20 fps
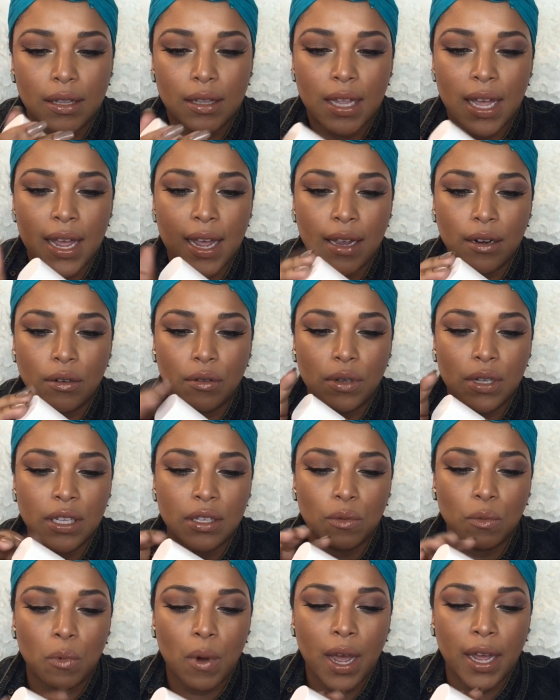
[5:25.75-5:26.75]
The handle
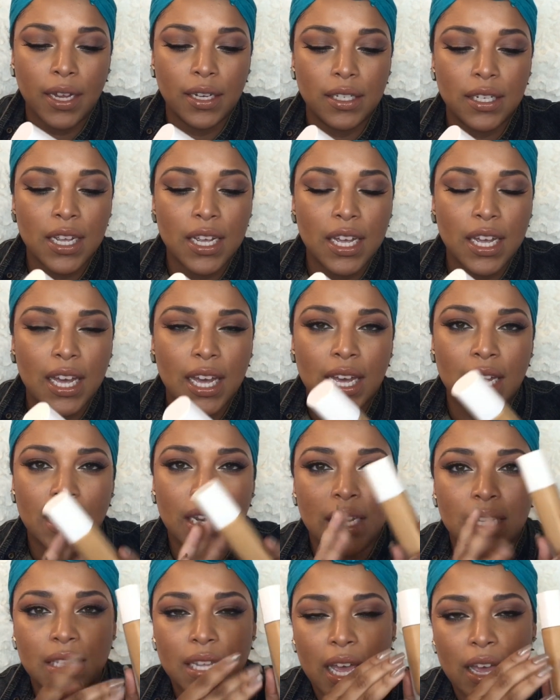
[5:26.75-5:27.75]
is white.
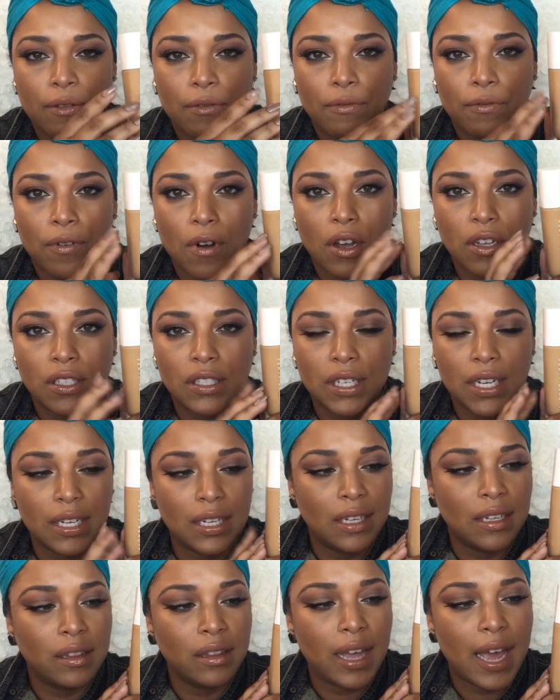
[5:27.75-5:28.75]
It is a
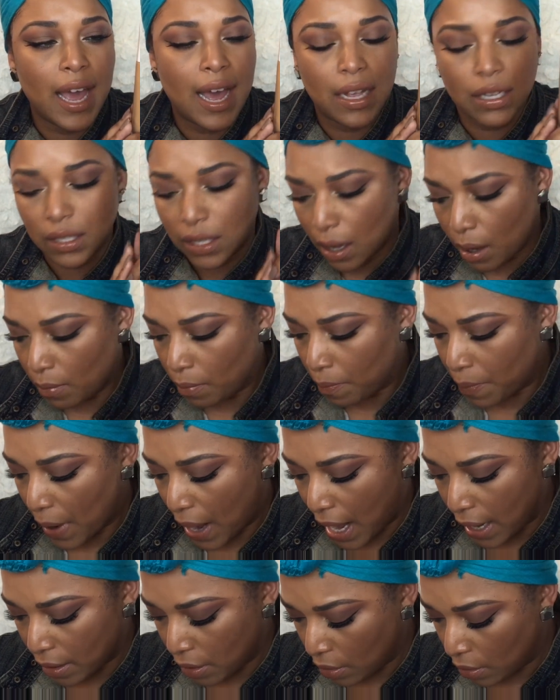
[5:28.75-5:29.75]
frosted glass
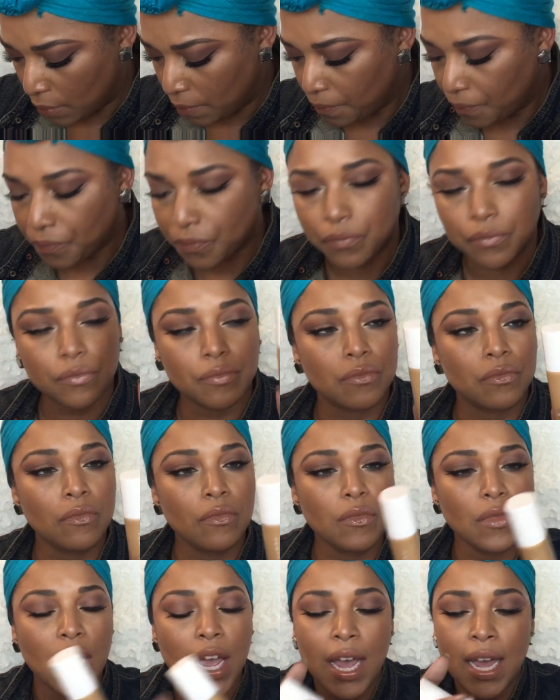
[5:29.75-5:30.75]
bottle
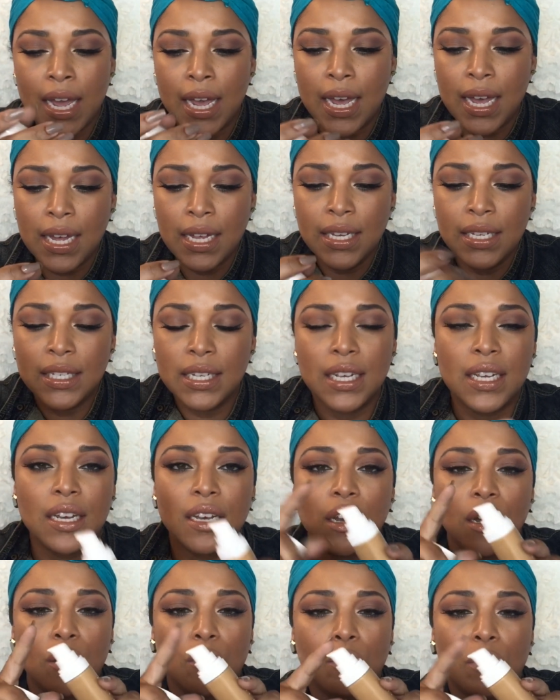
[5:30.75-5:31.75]
and
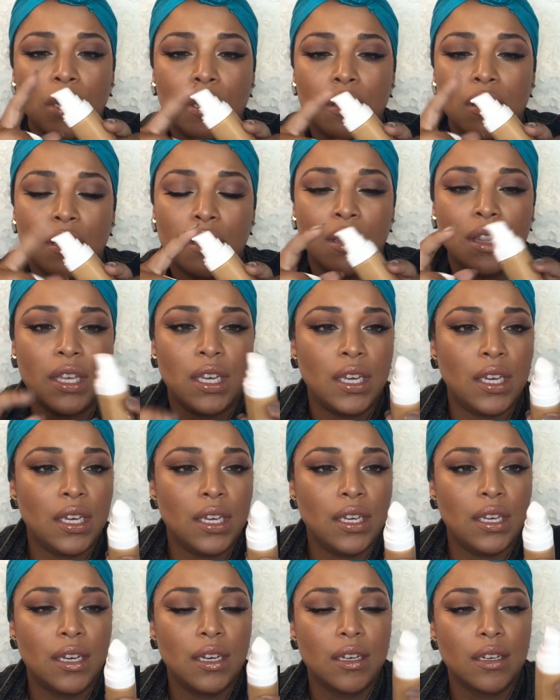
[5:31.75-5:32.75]
with
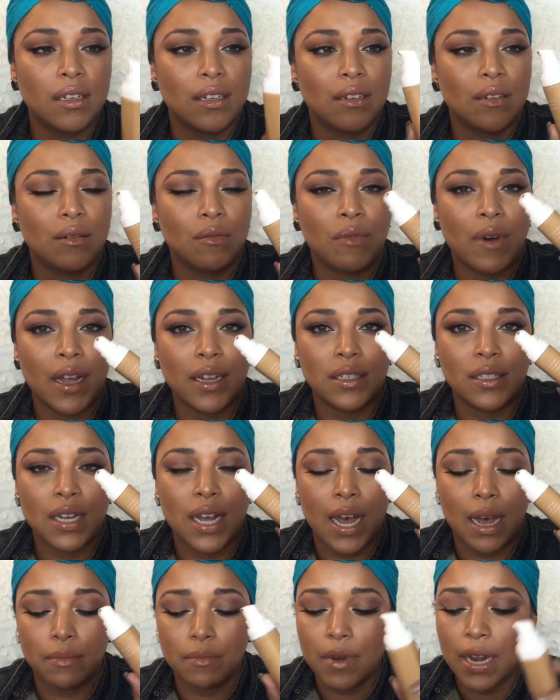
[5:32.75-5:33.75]
the white
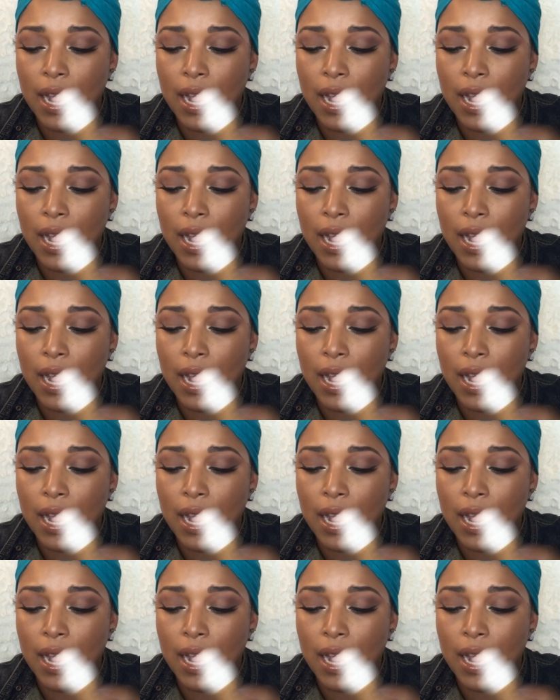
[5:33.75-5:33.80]
top.